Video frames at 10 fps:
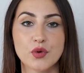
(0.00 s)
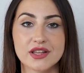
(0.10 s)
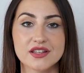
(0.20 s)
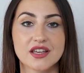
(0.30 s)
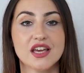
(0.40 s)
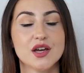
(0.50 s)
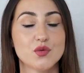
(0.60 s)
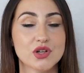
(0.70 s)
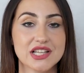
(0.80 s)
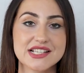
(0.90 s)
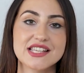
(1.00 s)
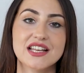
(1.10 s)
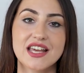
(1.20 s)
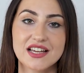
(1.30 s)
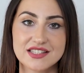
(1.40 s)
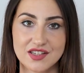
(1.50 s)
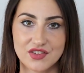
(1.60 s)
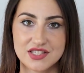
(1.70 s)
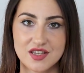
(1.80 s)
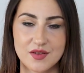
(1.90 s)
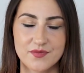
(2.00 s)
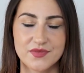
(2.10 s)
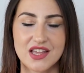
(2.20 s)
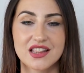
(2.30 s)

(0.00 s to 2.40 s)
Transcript: with releasing negativity,